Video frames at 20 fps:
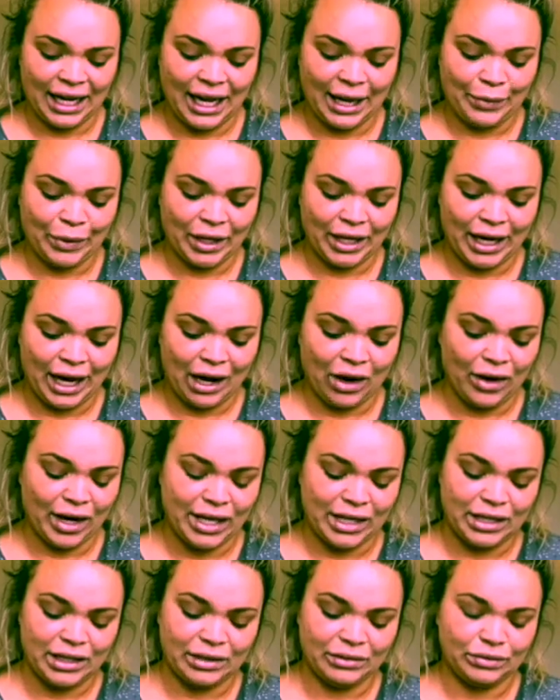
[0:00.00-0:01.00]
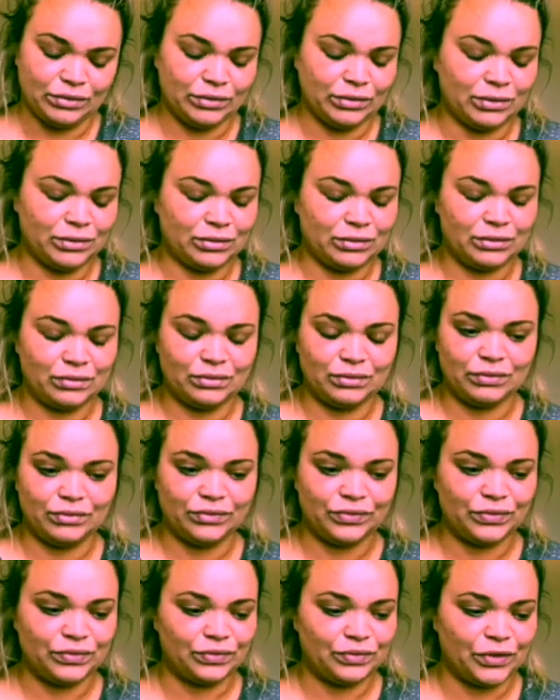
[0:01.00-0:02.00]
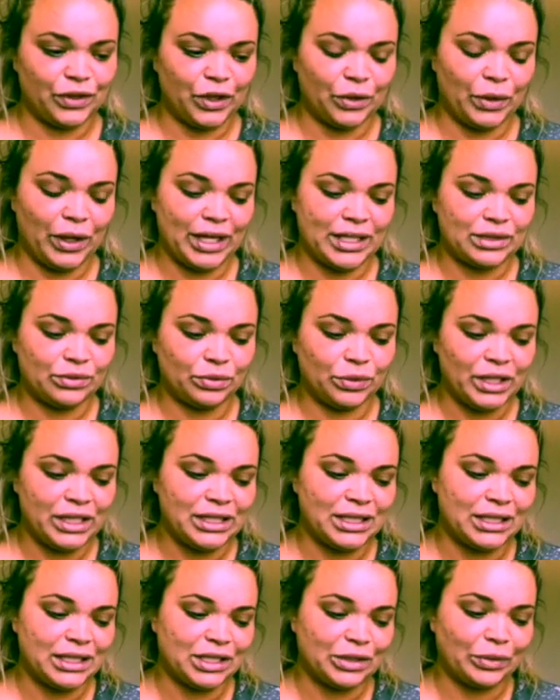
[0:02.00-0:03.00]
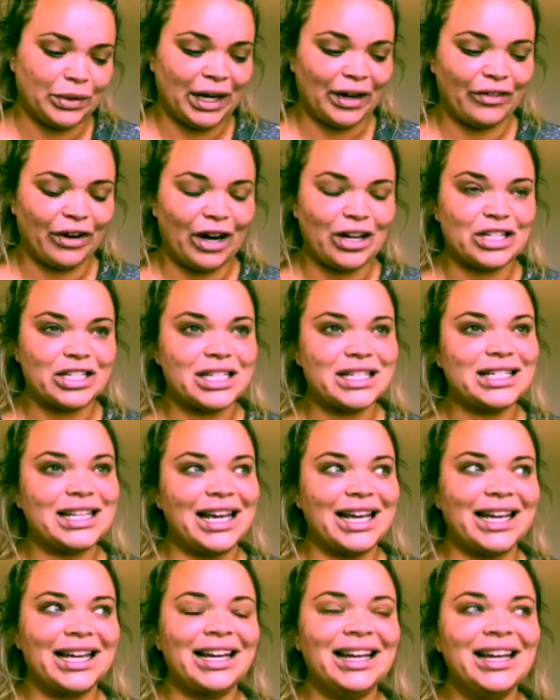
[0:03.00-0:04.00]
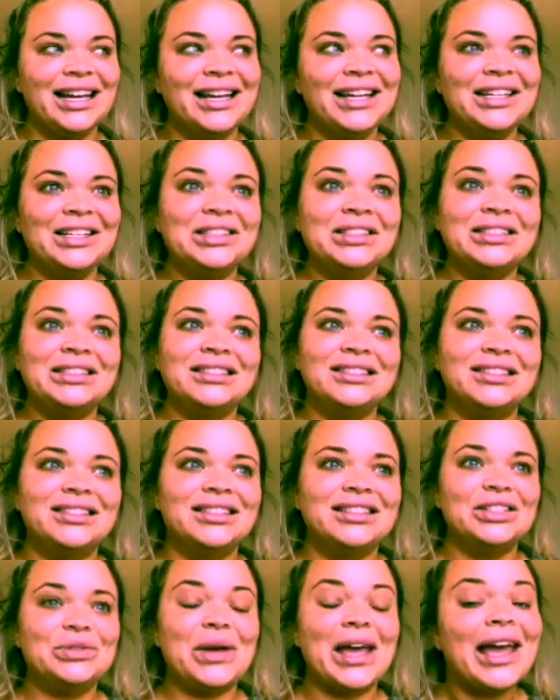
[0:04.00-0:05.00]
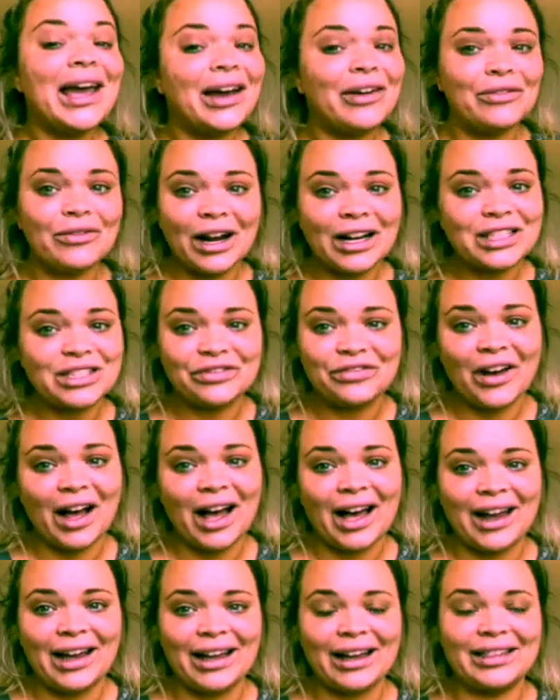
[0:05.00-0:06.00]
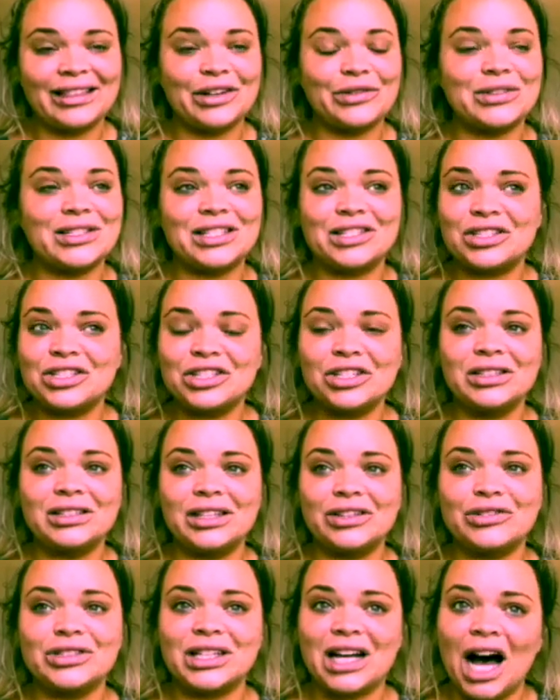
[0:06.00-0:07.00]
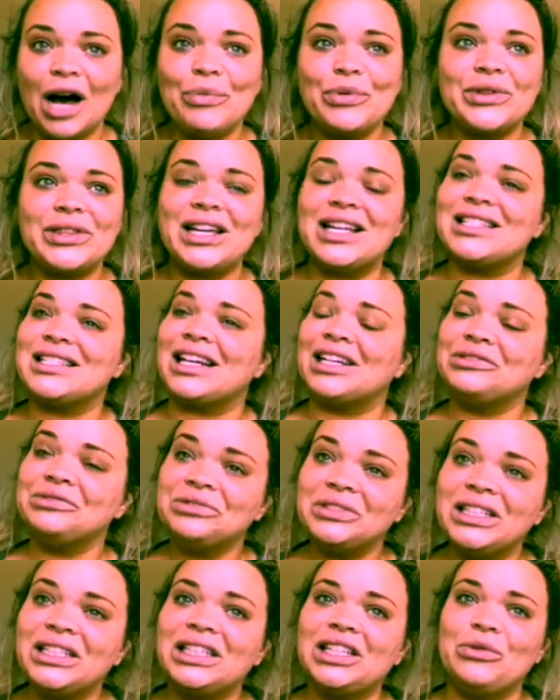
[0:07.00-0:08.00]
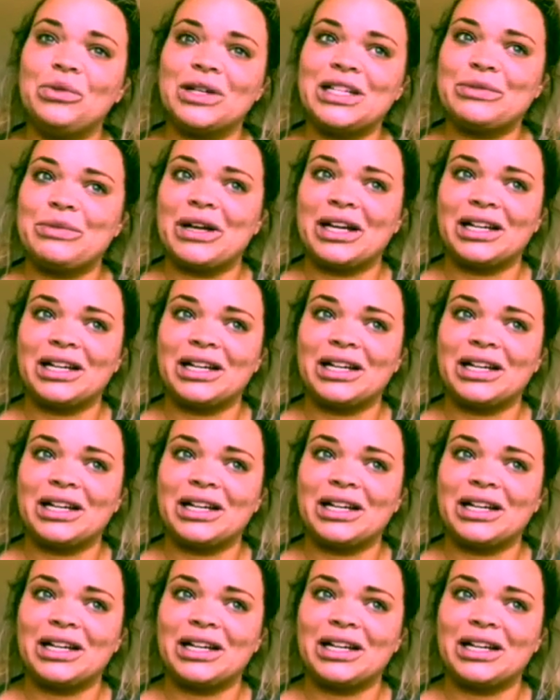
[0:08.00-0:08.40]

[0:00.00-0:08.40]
normal, because she is an influencer and she influences a lot of people. Regardless of what you think about her, she has a huge